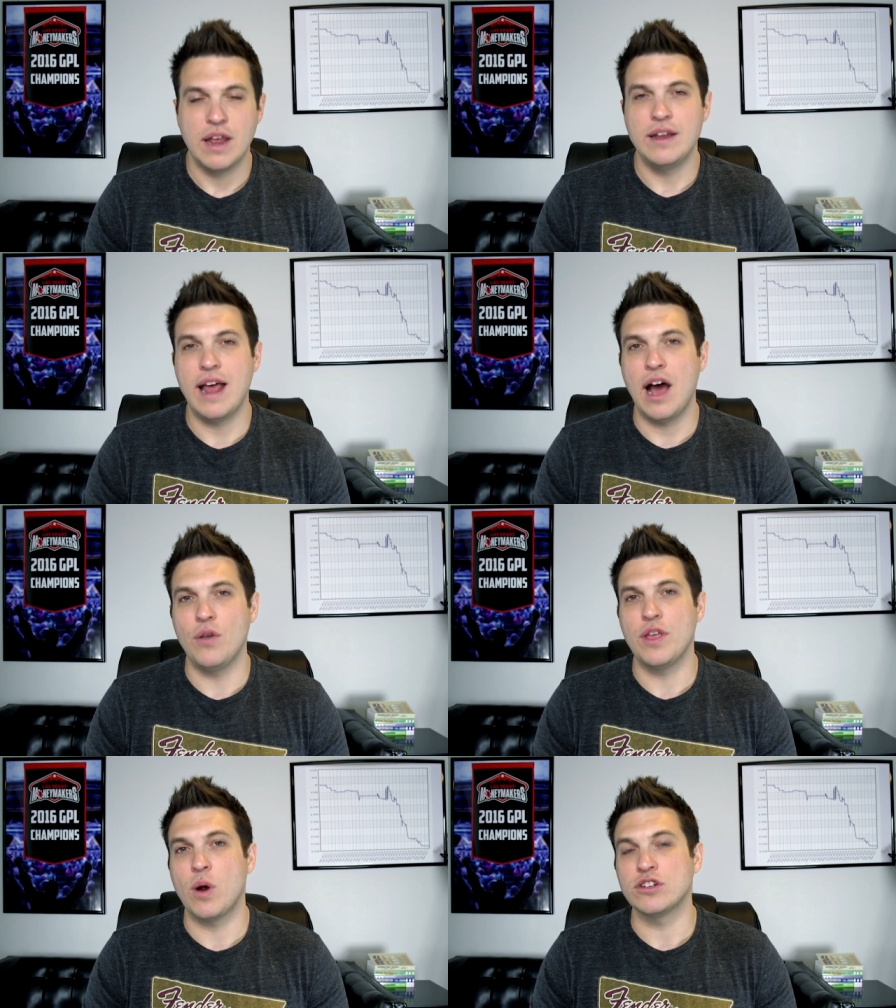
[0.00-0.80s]
Now,
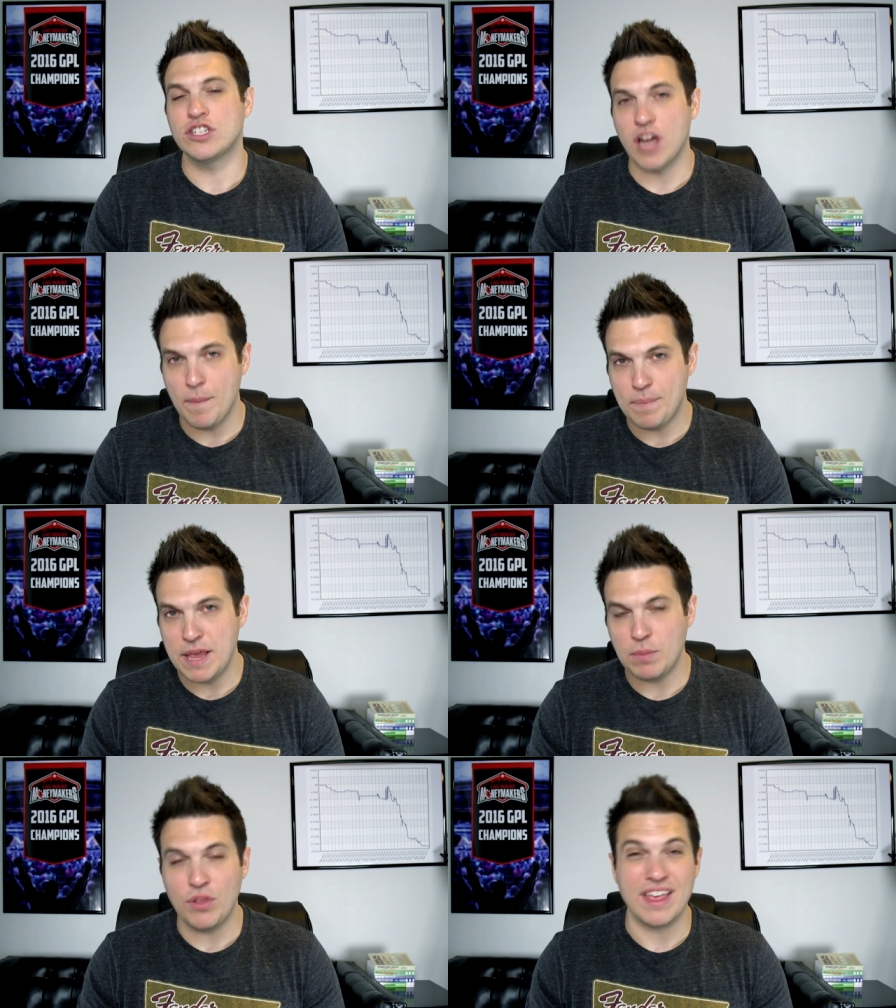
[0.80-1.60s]
there are some
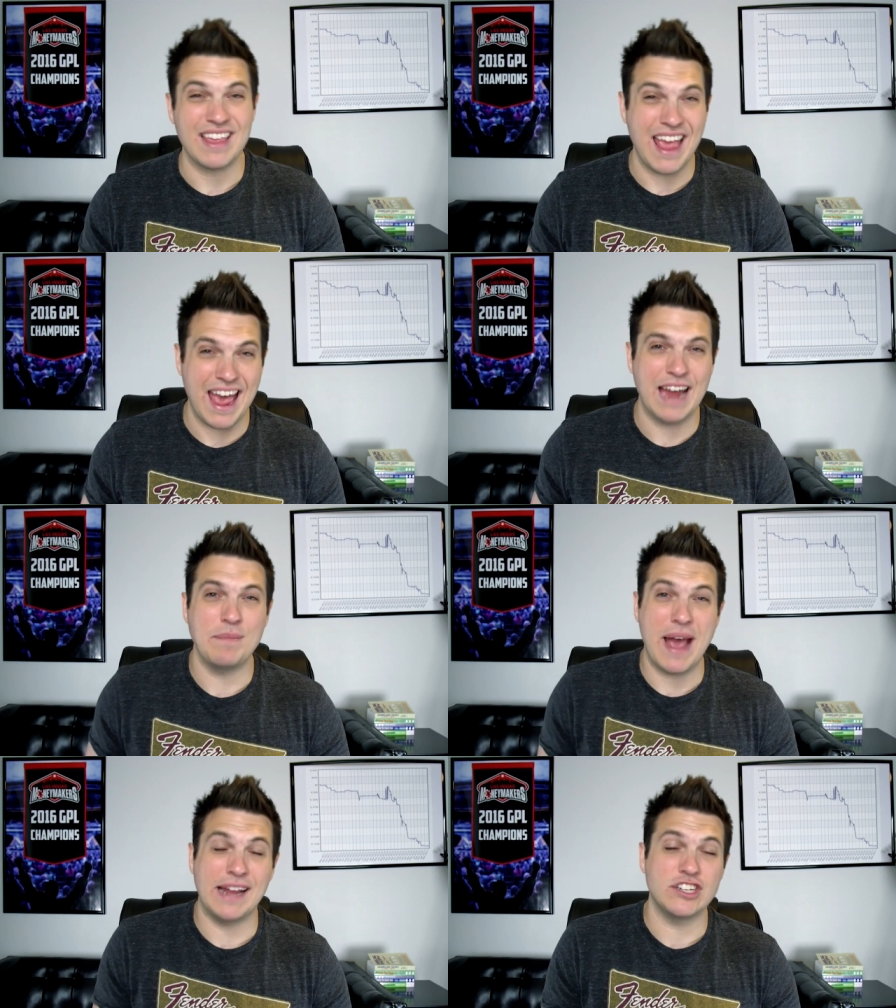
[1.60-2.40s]
people that
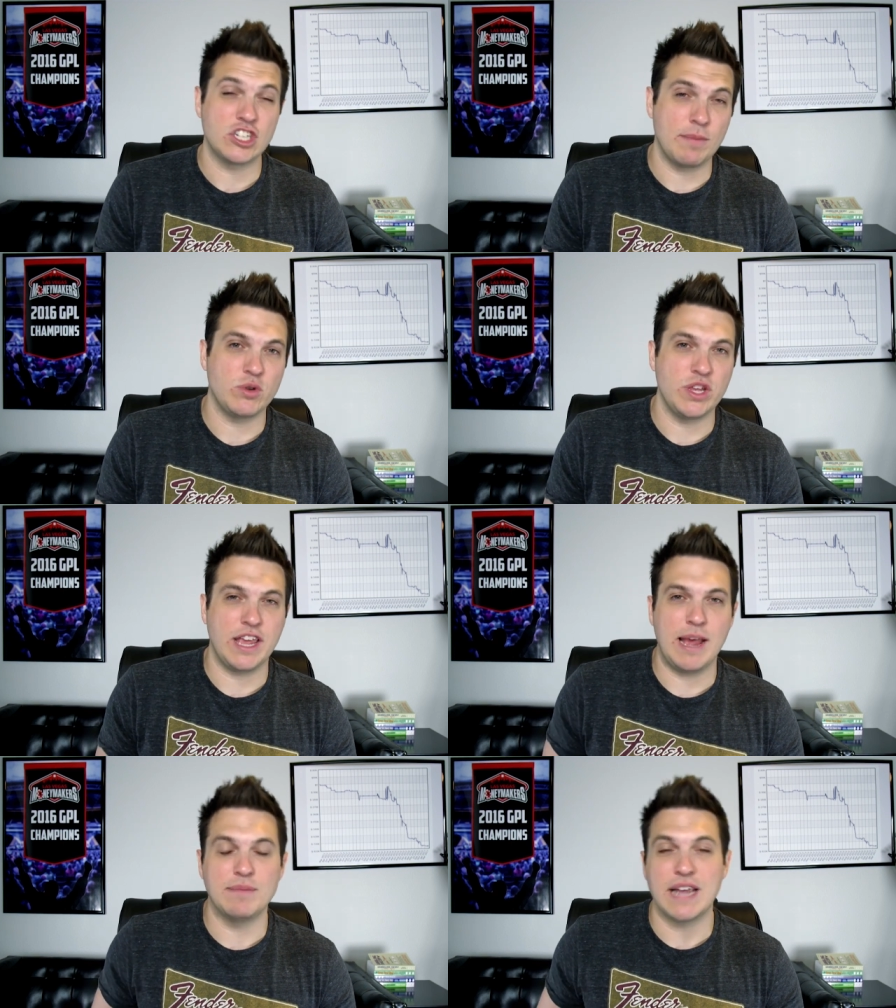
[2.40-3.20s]
can manage to jump between
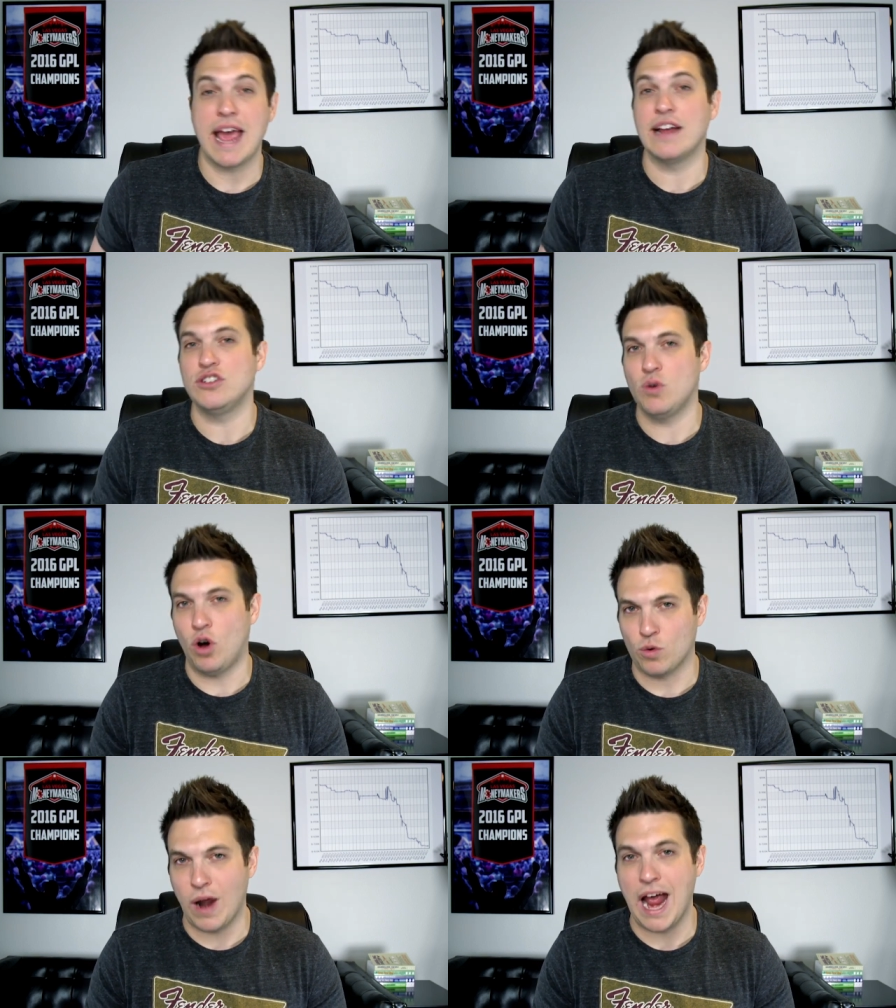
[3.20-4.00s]
games and do
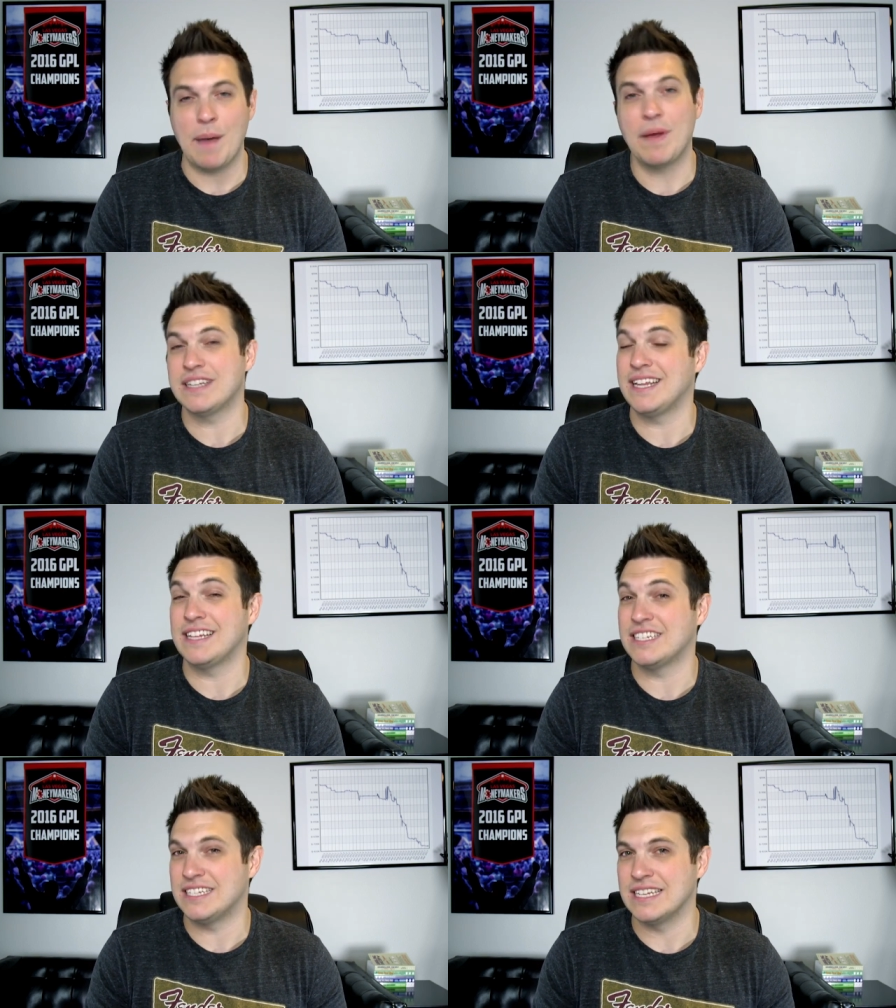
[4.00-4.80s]
all right. I'm not saying
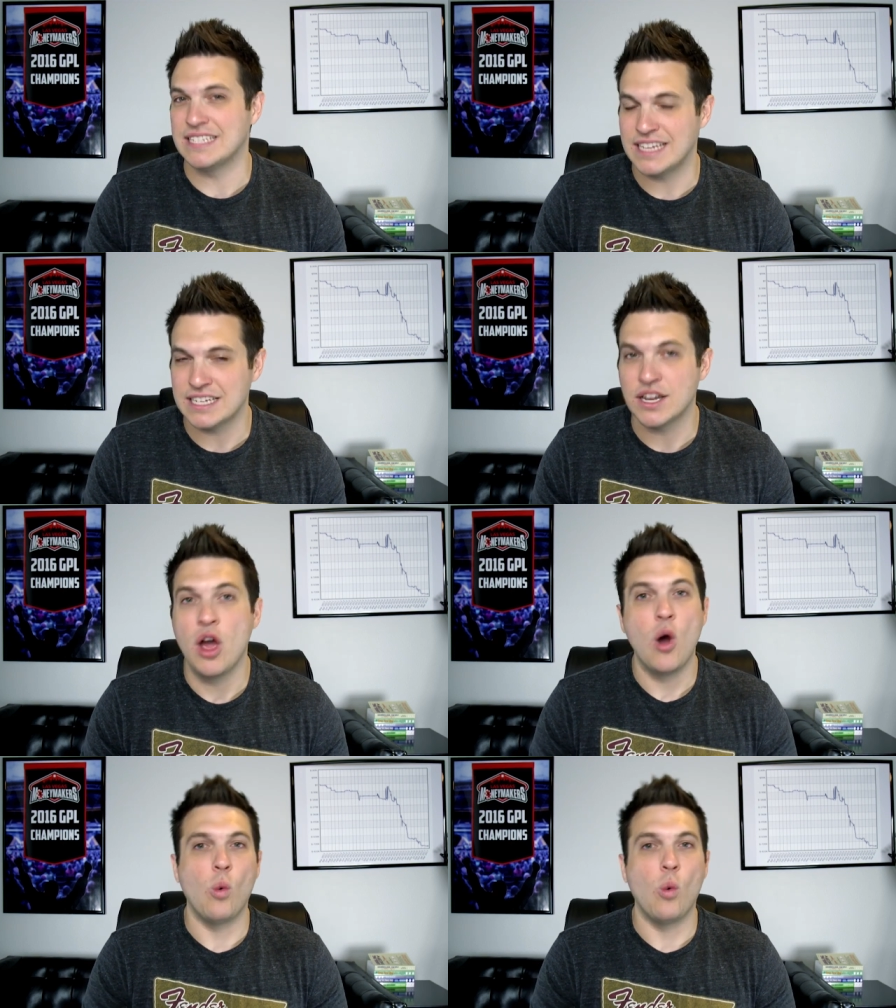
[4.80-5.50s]
that doesn't exist.